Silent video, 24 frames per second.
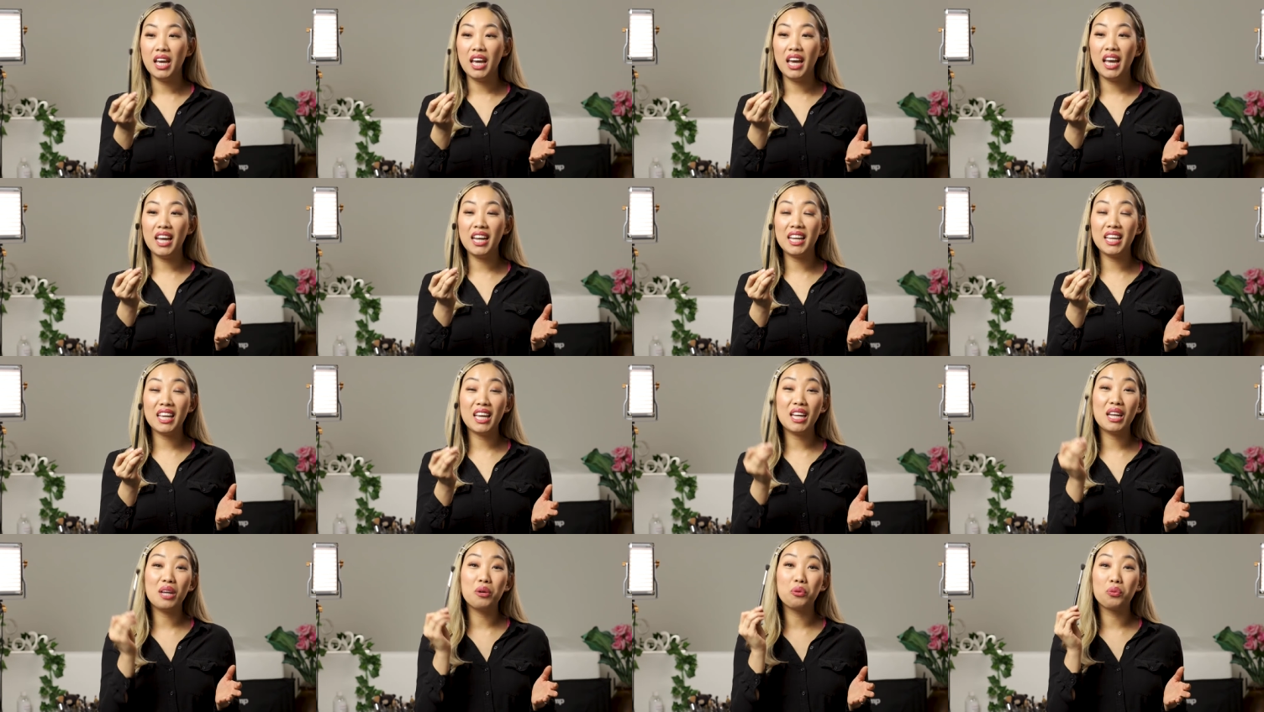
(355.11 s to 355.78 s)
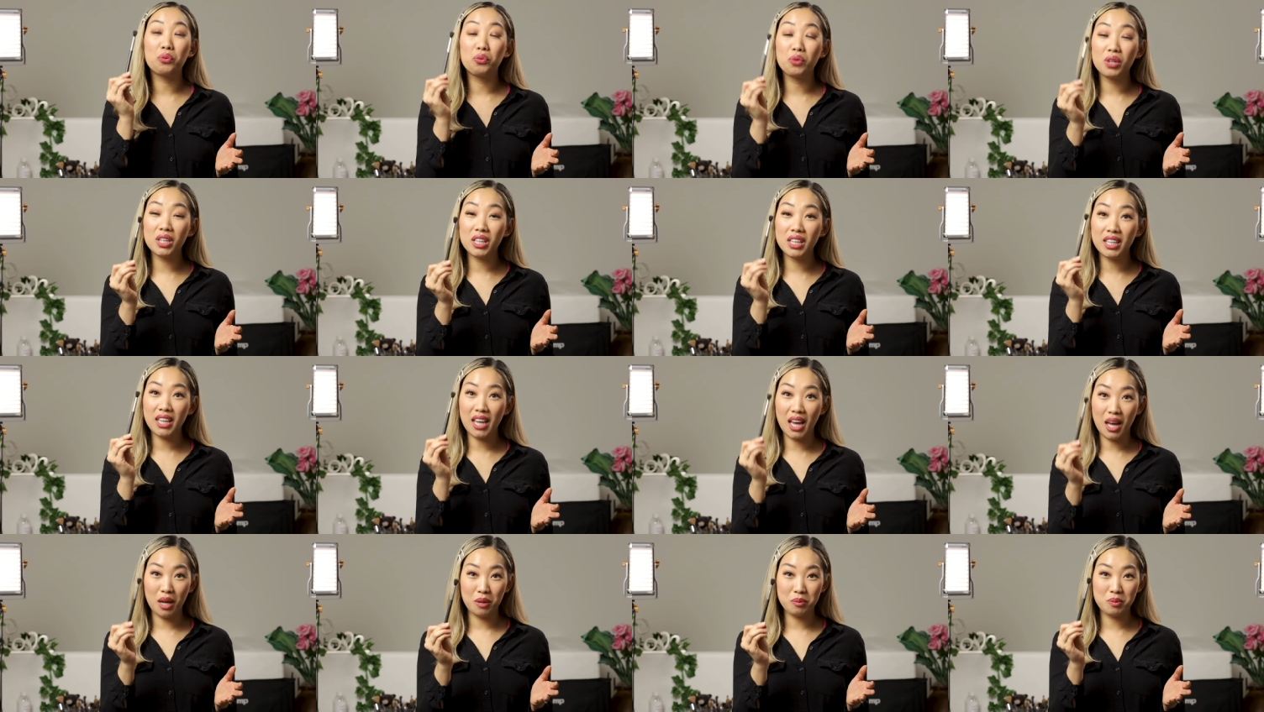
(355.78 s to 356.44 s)
And again, it really
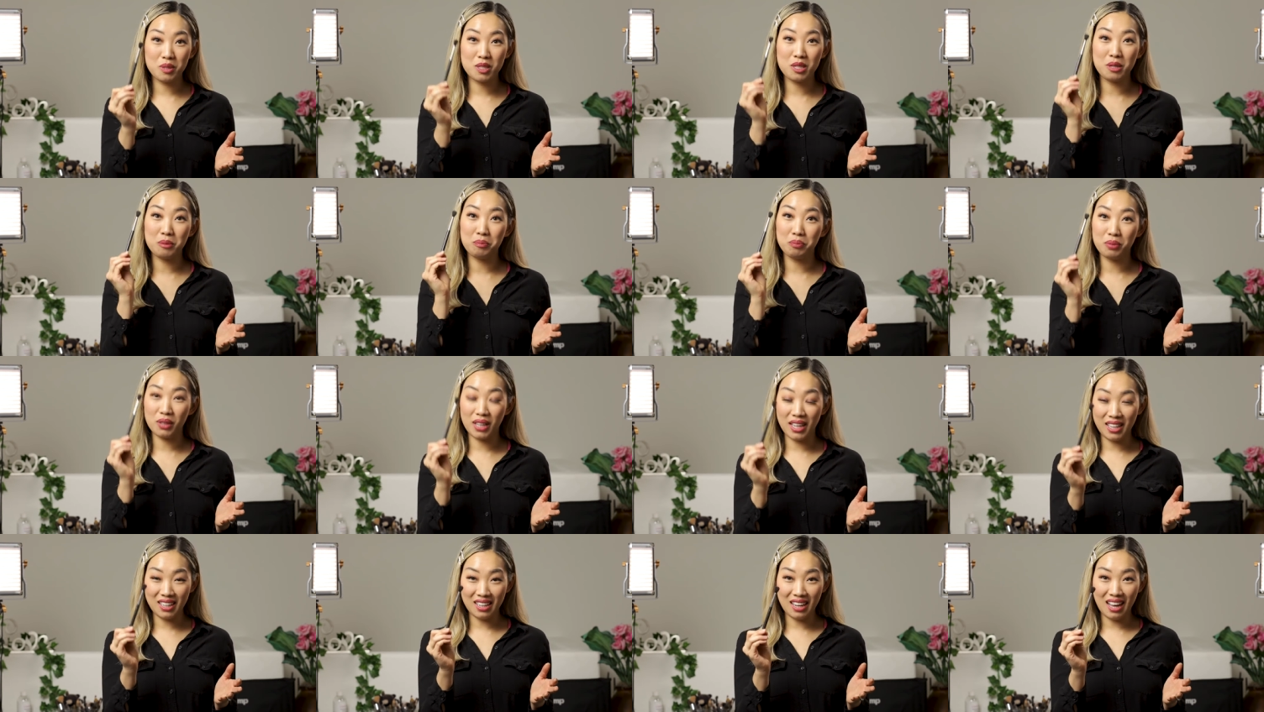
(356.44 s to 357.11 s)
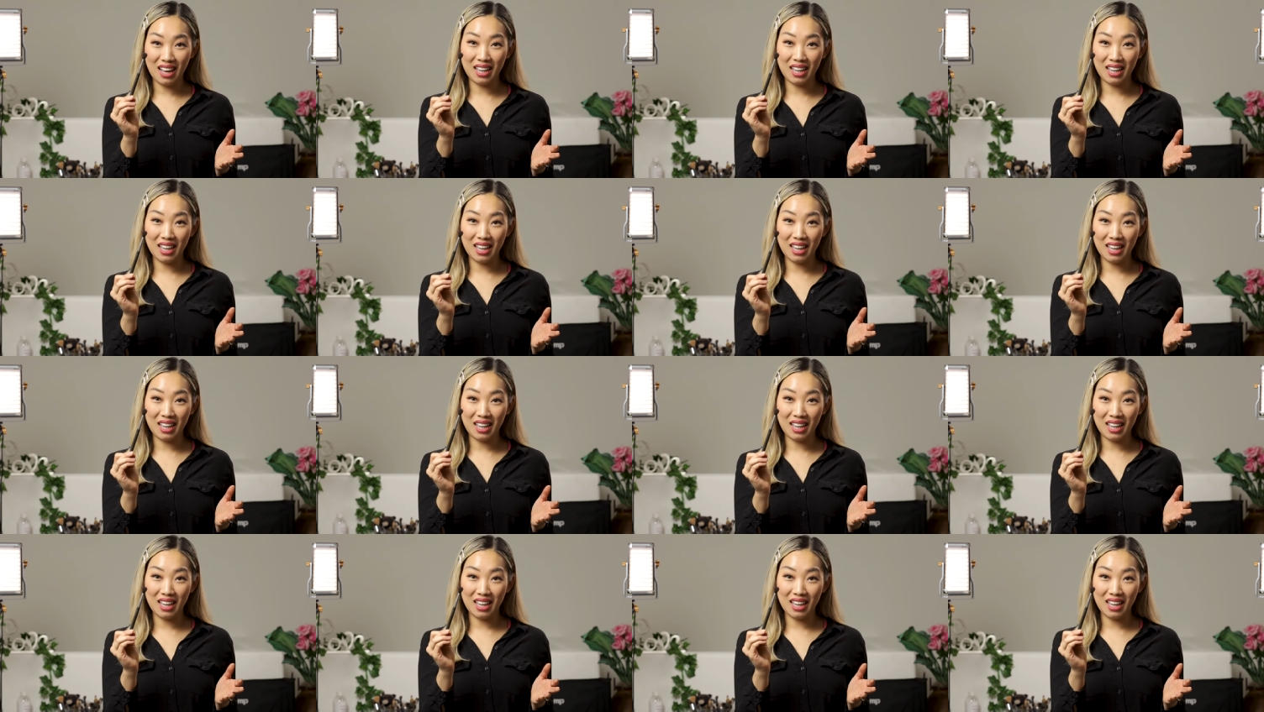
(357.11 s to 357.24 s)
helps to blend